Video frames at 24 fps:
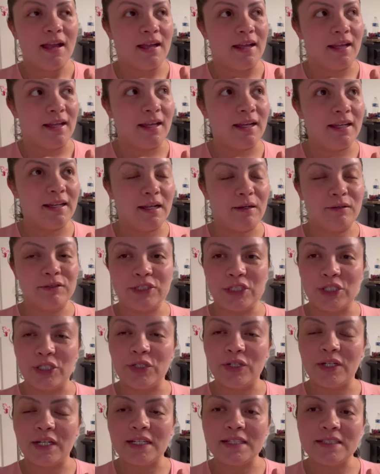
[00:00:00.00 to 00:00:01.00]
And I'll see
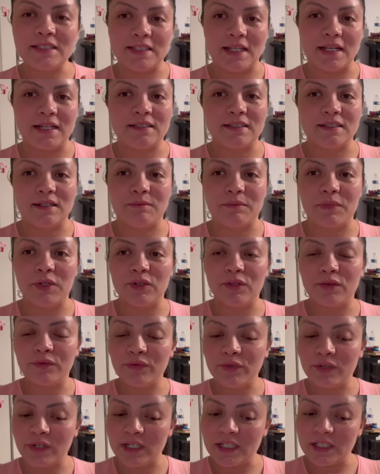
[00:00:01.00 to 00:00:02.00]
you guys next time. But don't
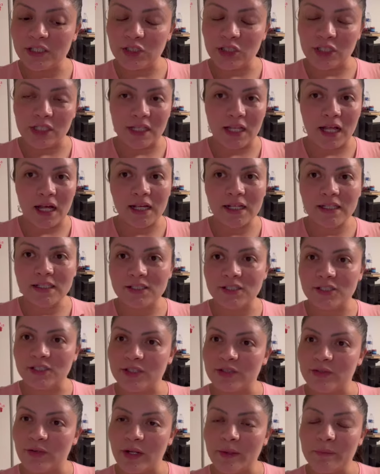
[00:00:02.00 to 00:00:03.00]
forget to like,
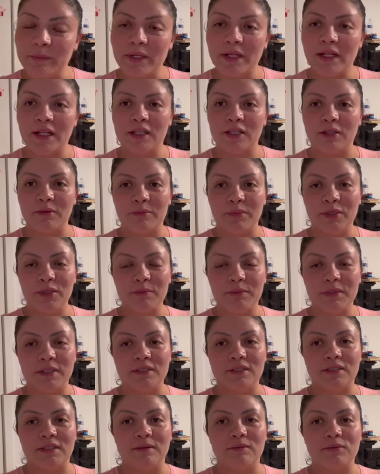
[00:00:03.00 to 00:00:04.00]
subscribe, and hit the bell
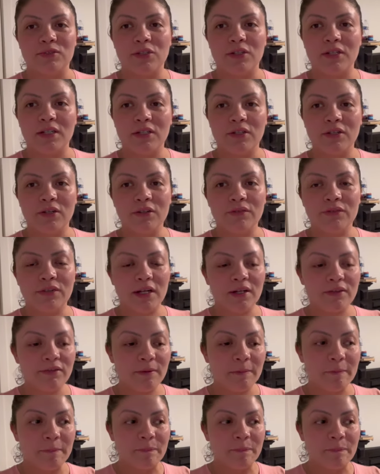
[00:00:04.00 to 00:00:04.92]
button to get notified